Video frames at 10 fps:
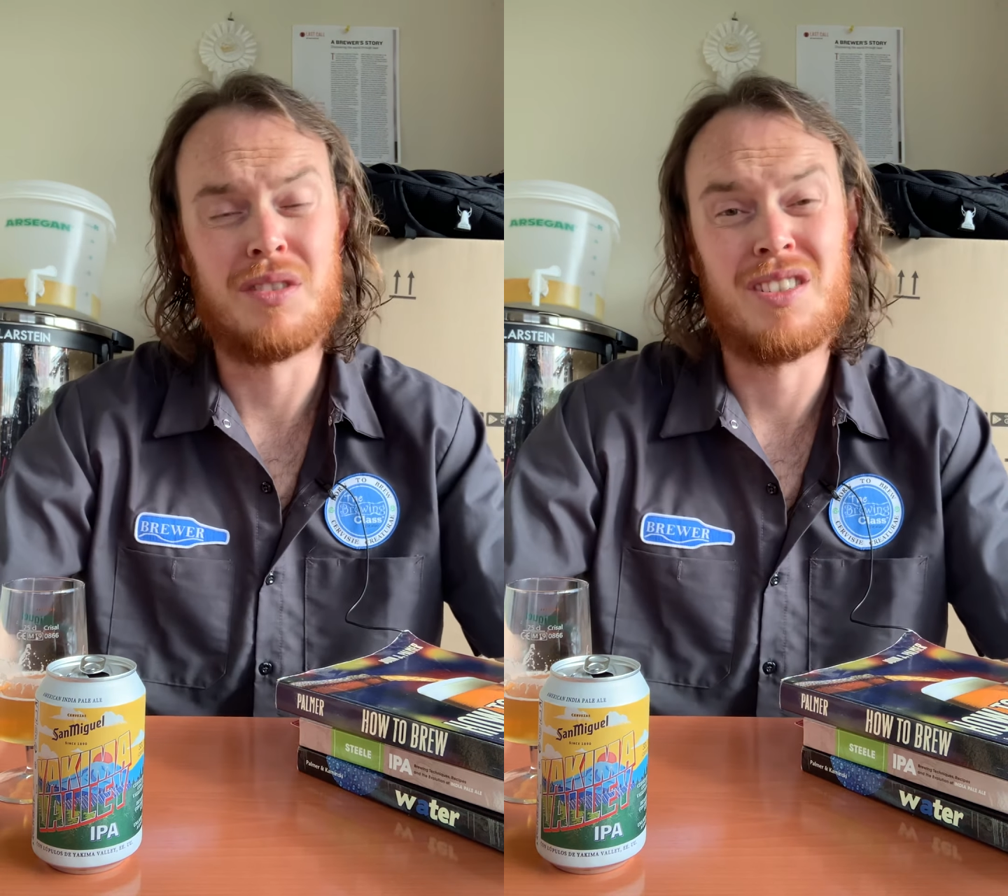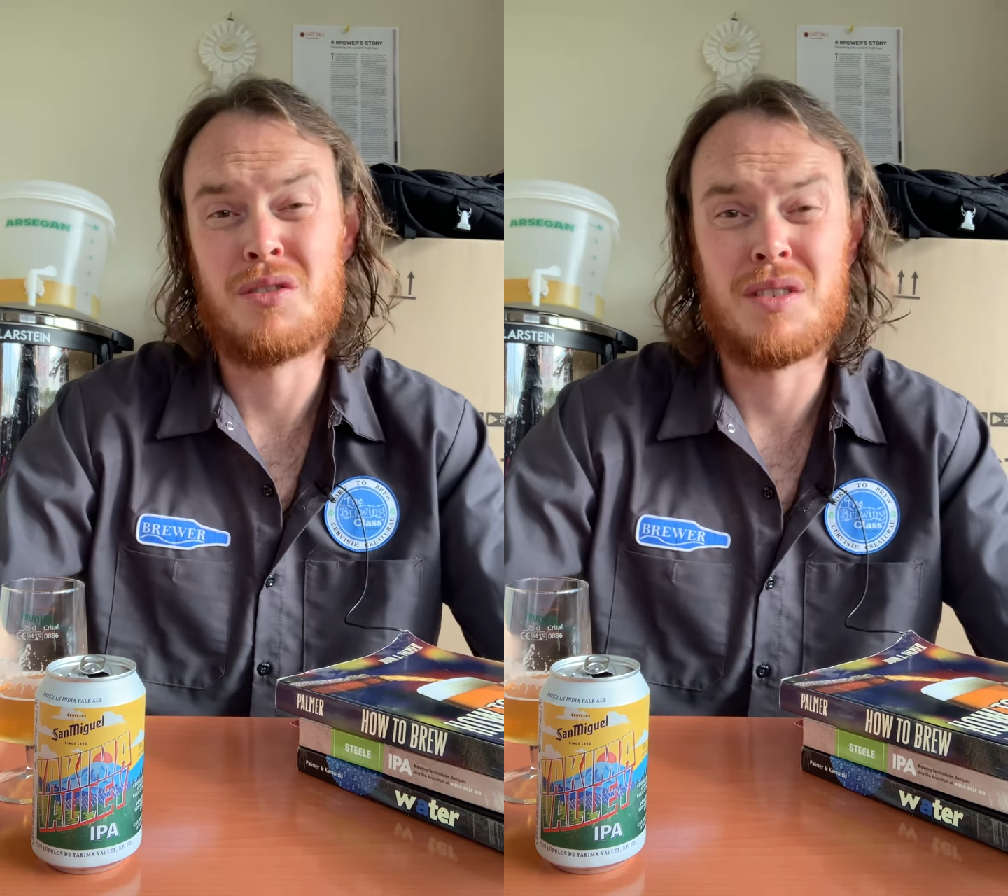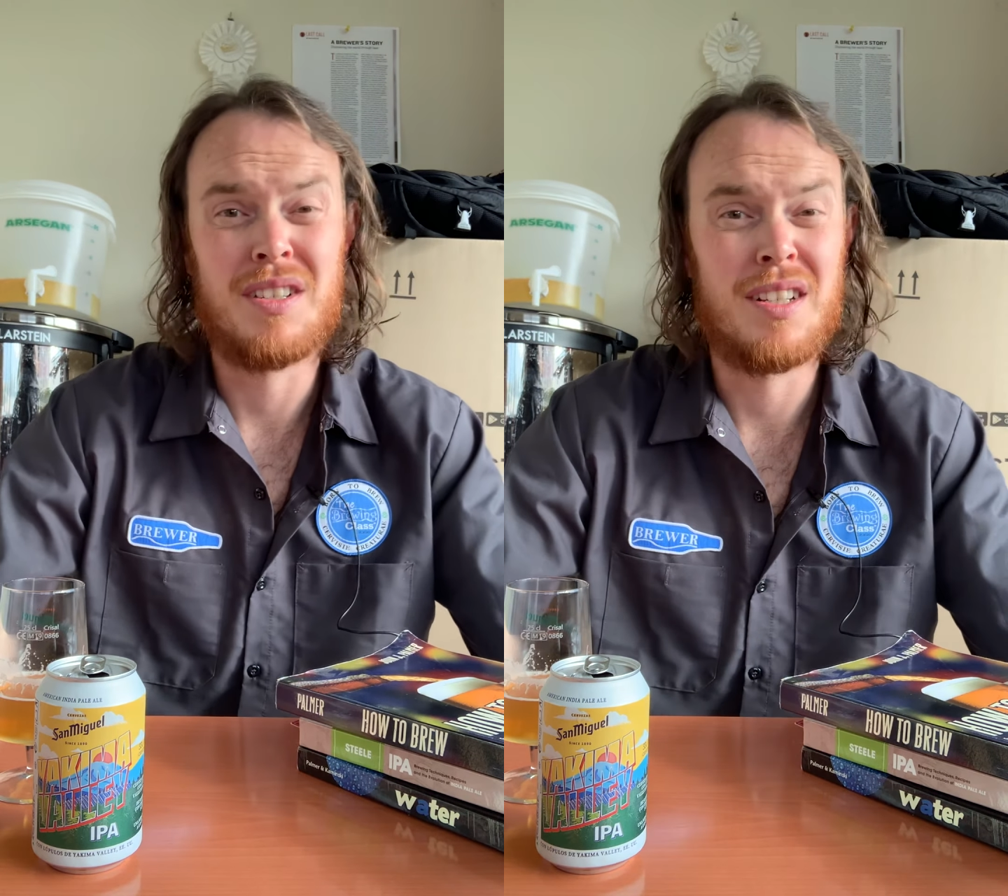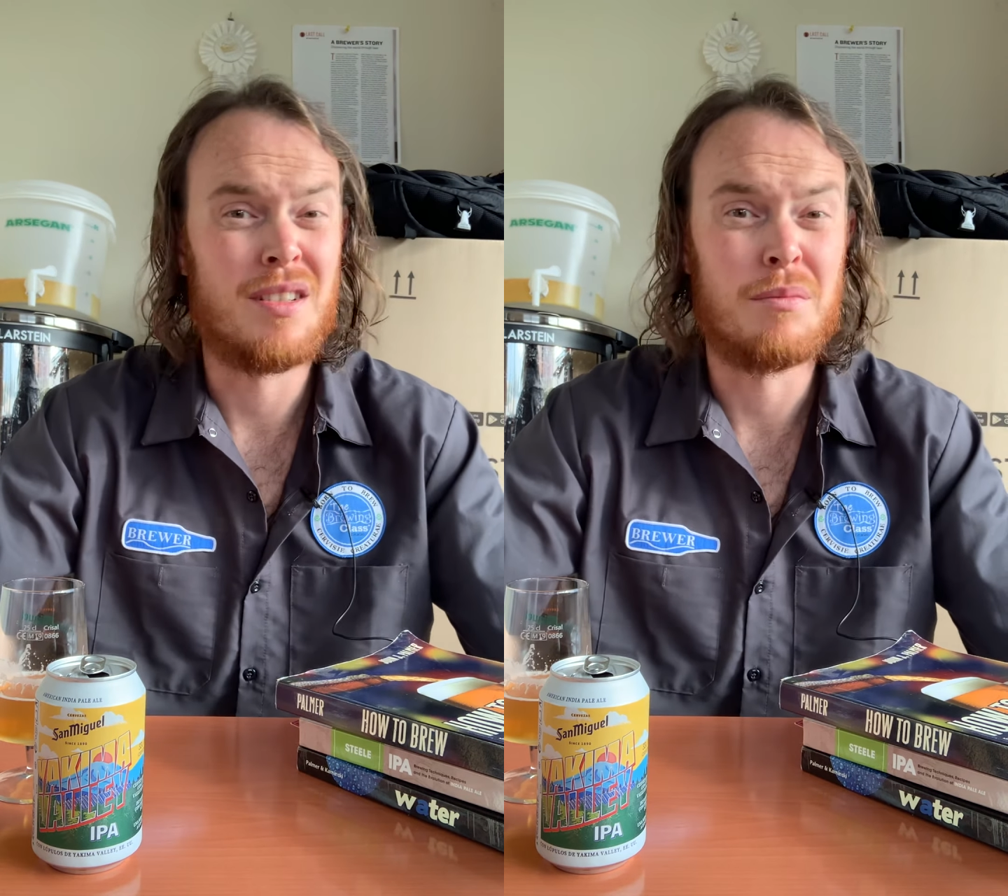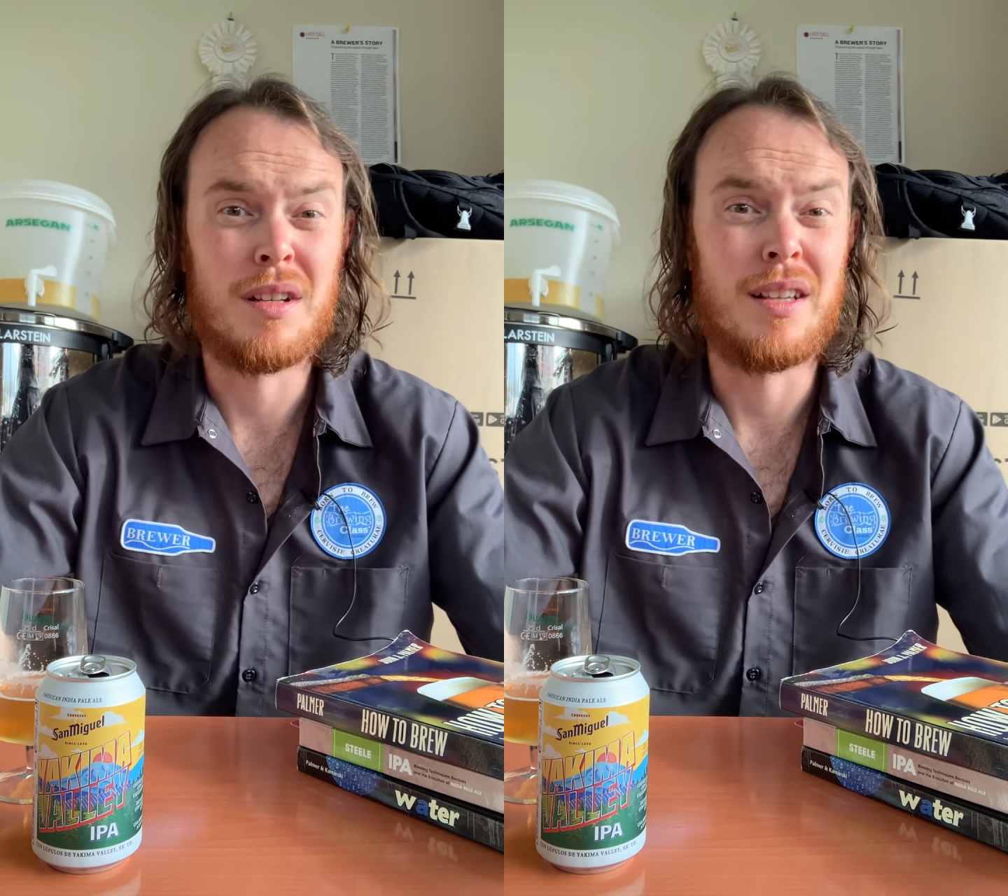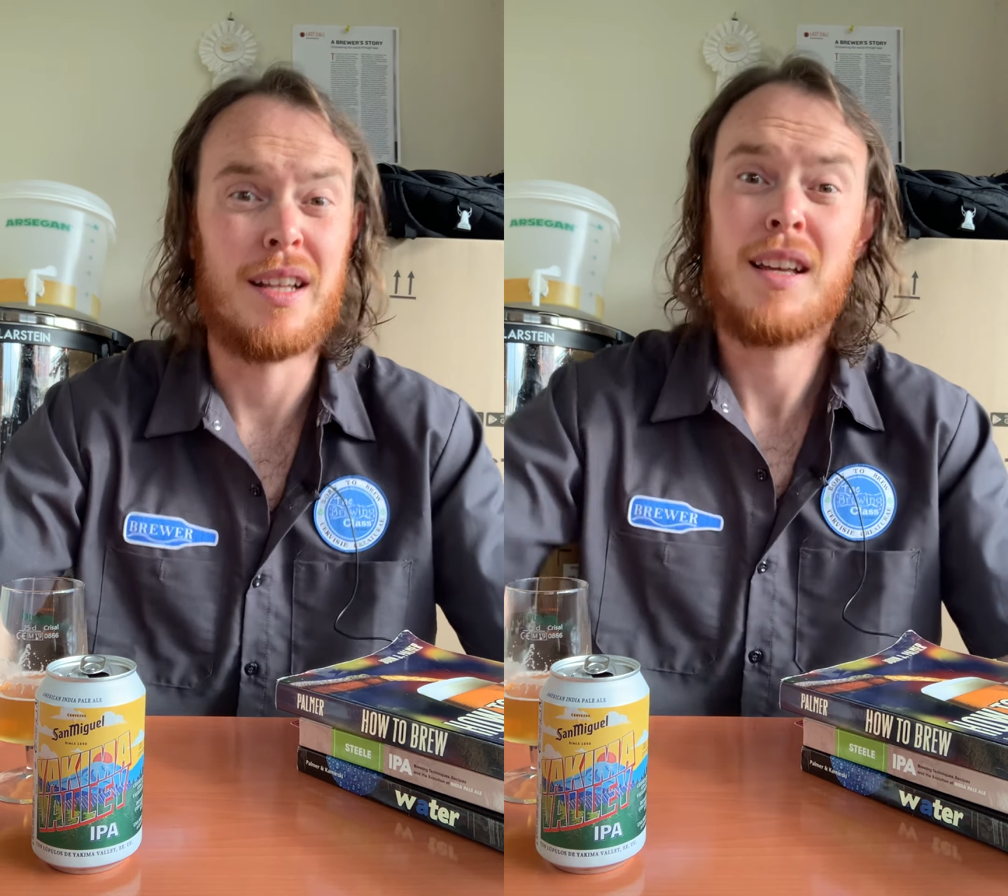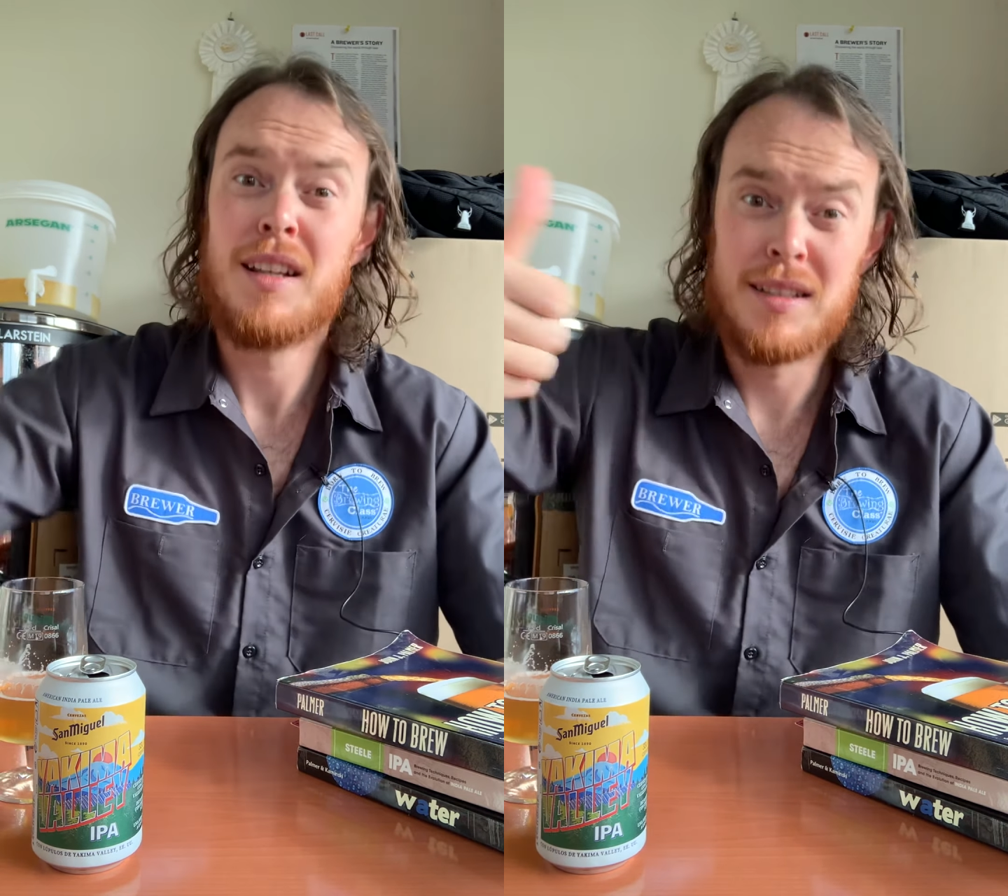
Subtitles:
citrusy, something like